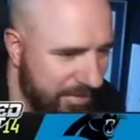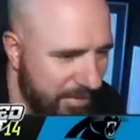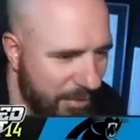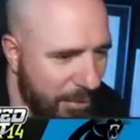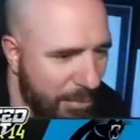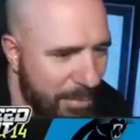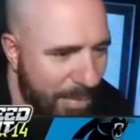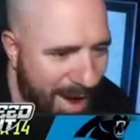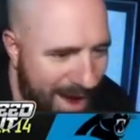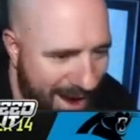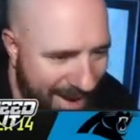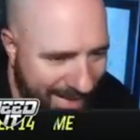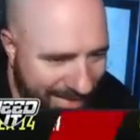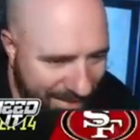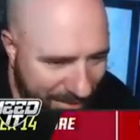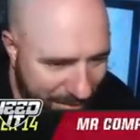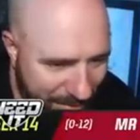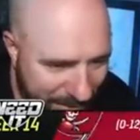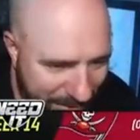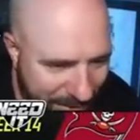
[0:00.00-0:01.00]
so body
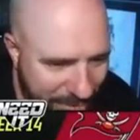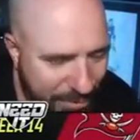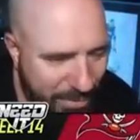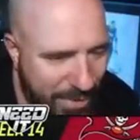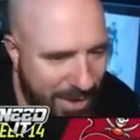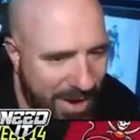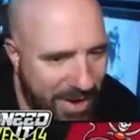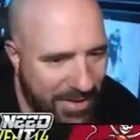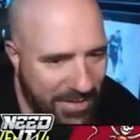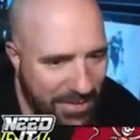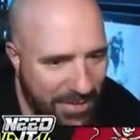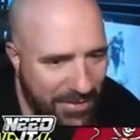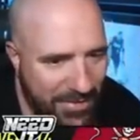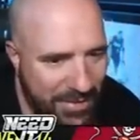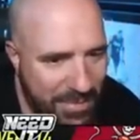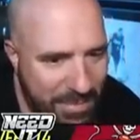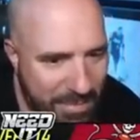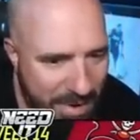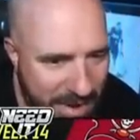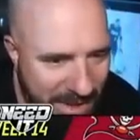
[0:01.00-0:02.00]
compared to where how he looks
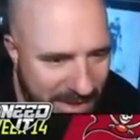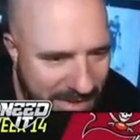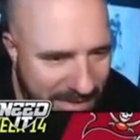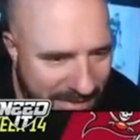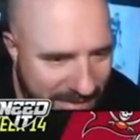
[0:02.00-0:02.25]
in Mutt.